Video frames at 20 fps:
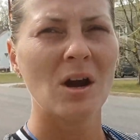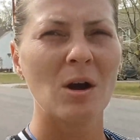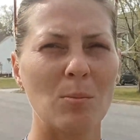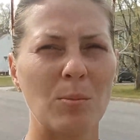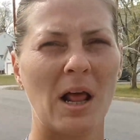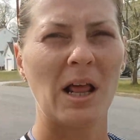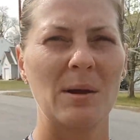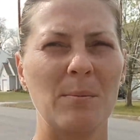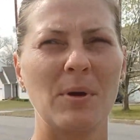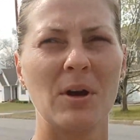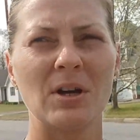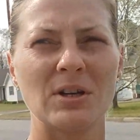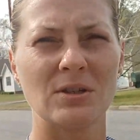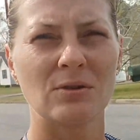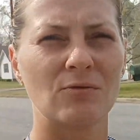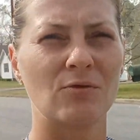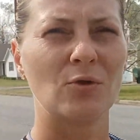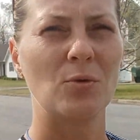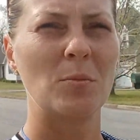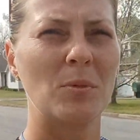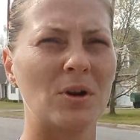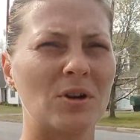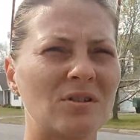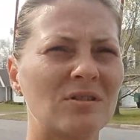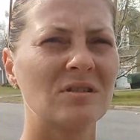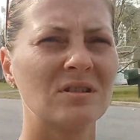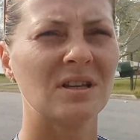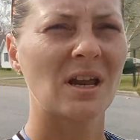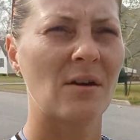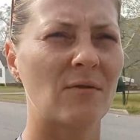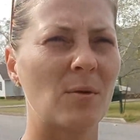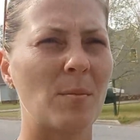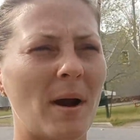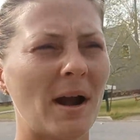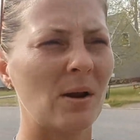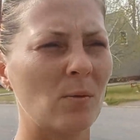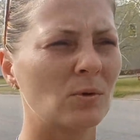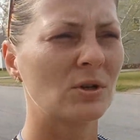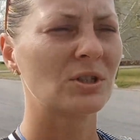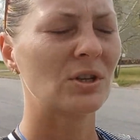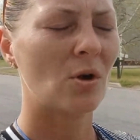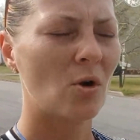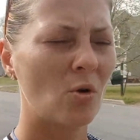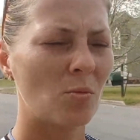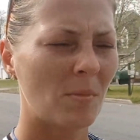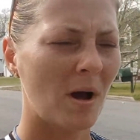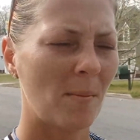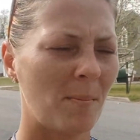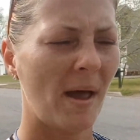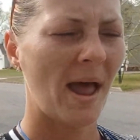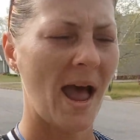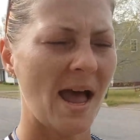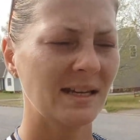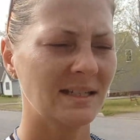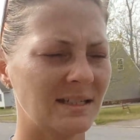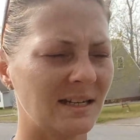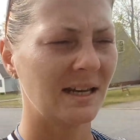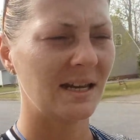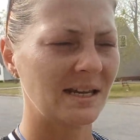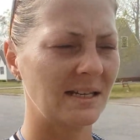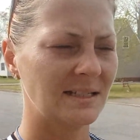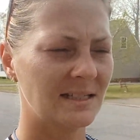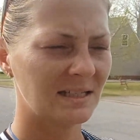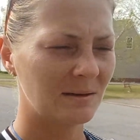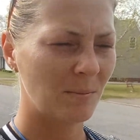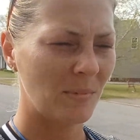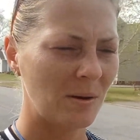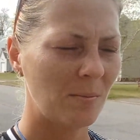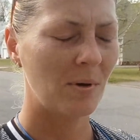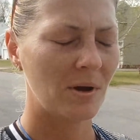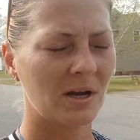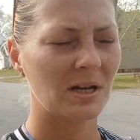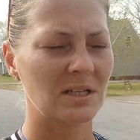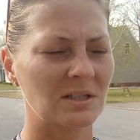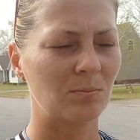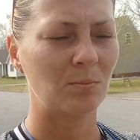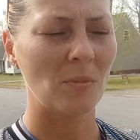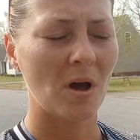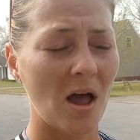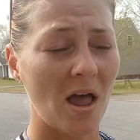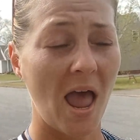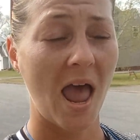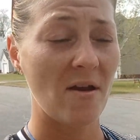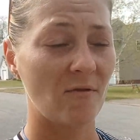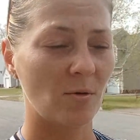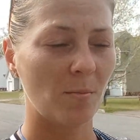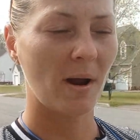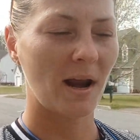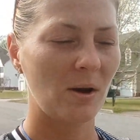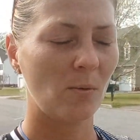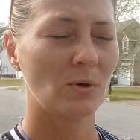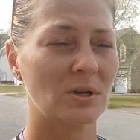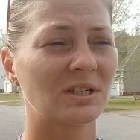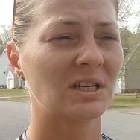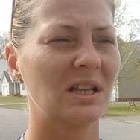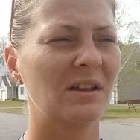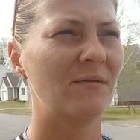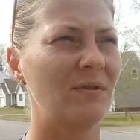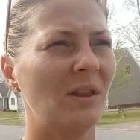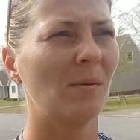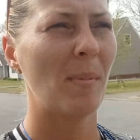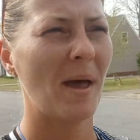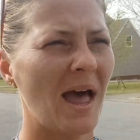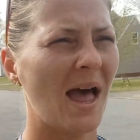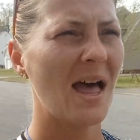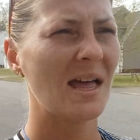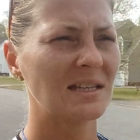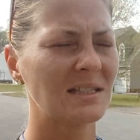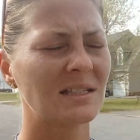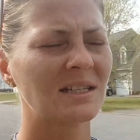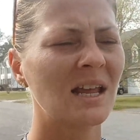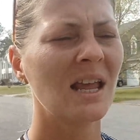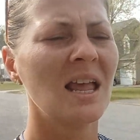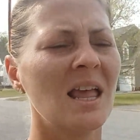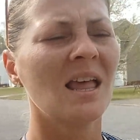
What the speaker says: Probably because of rumors. Everybody wants to hold my past against me because everybody wants to live in the past.